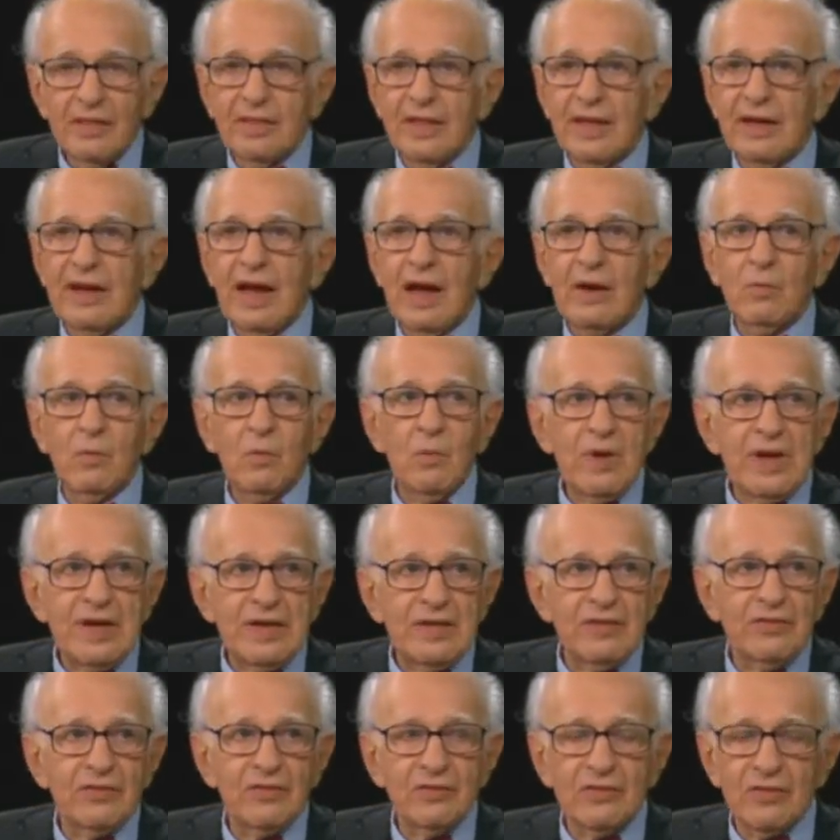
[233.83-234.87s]
They're not
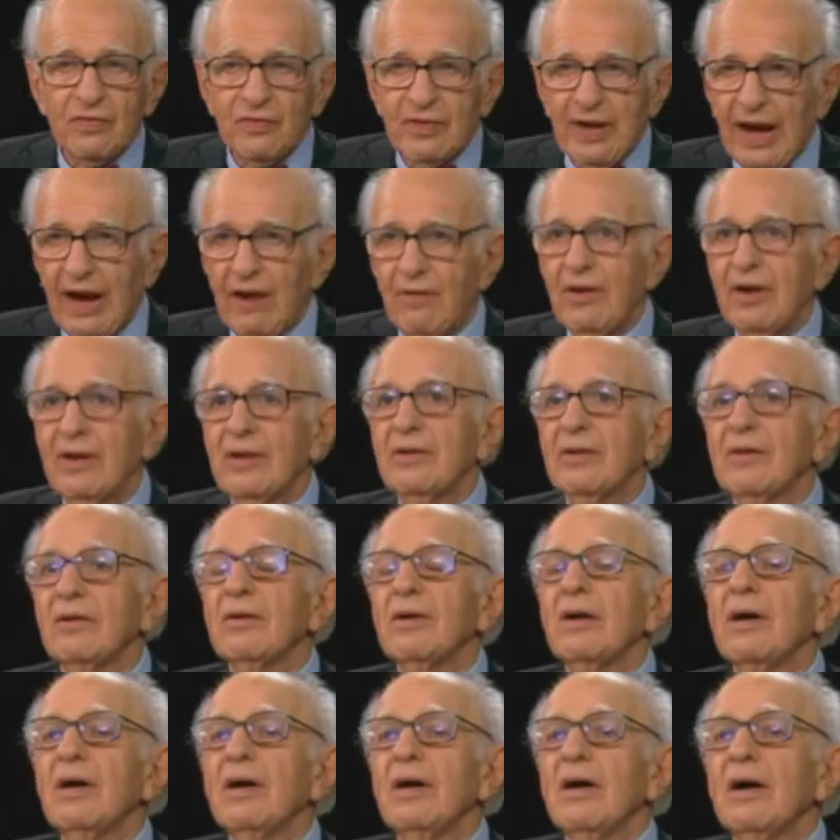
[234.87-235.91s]
weaknesses of
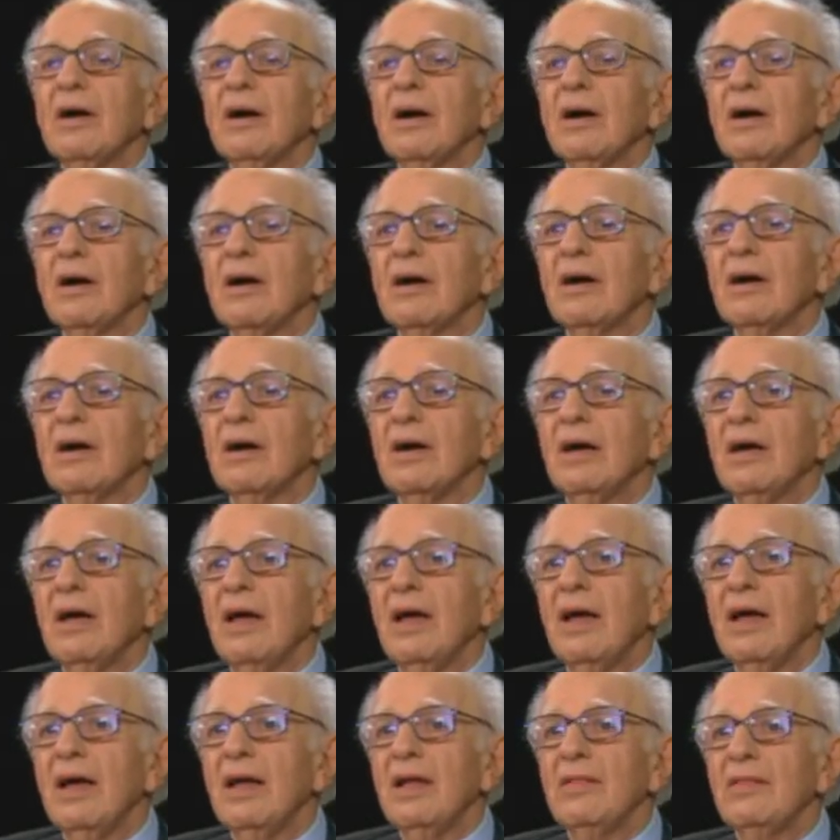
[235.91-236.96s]
character, uh,
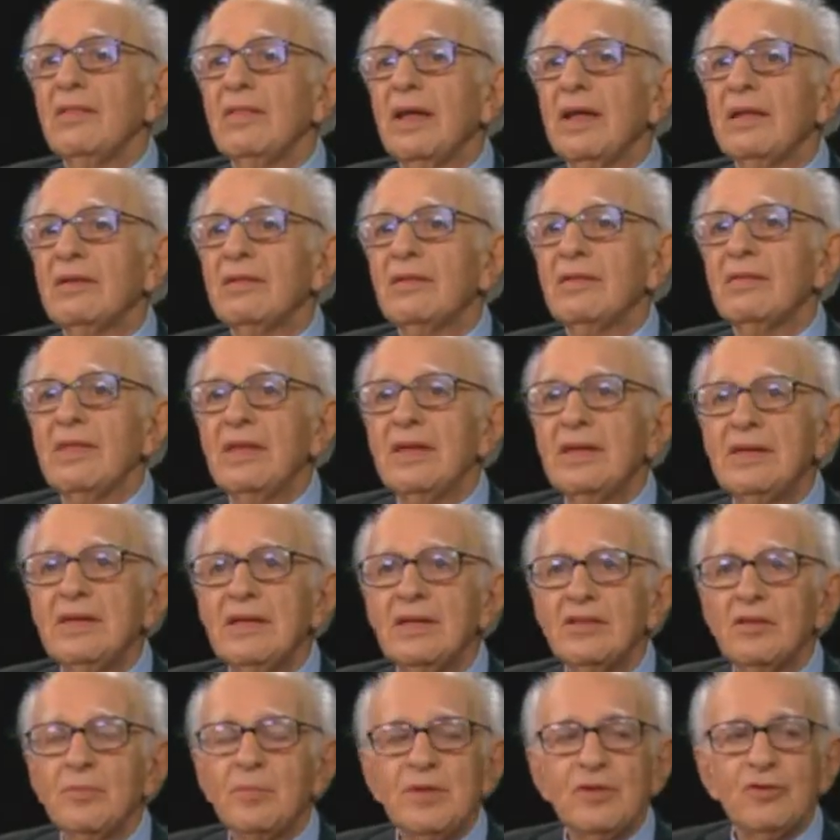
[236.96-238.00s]
and that they
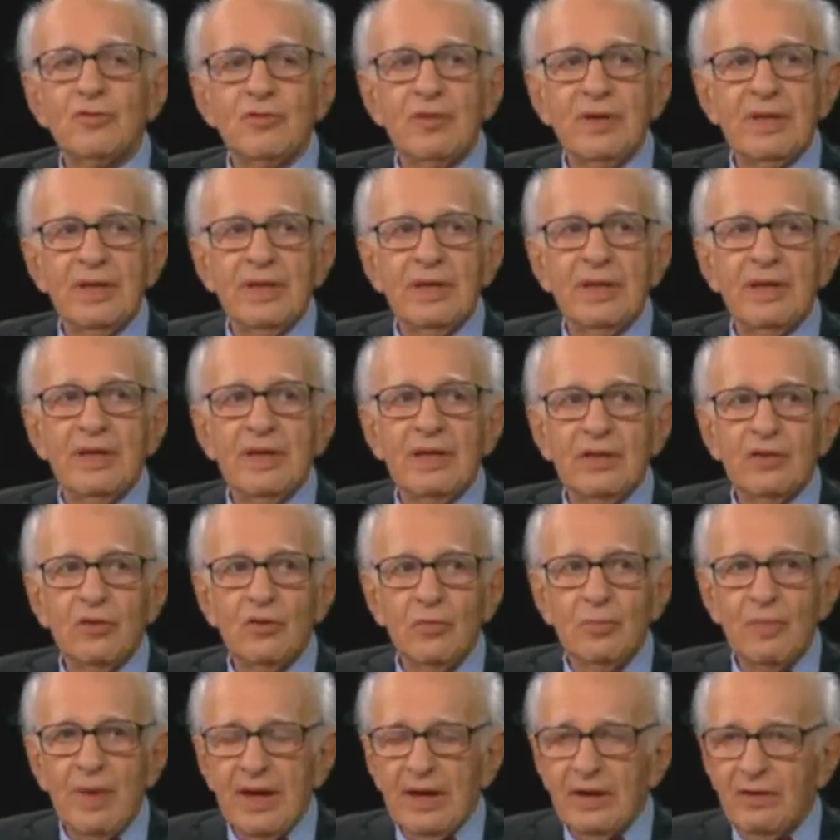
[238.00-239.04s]
need to be treated in a
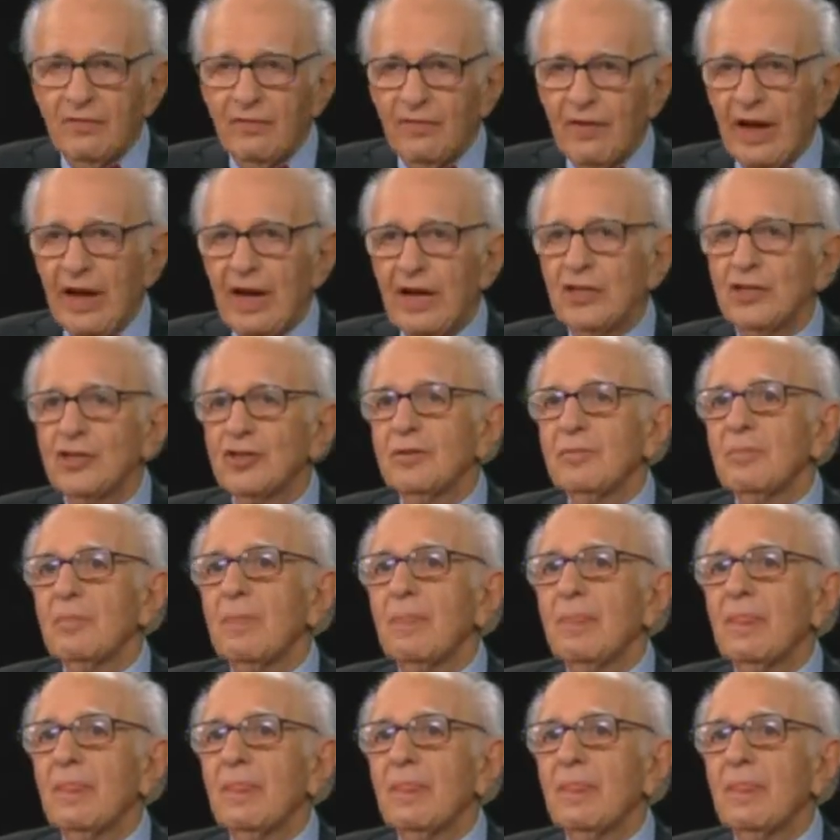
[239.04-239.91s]
humane fashion.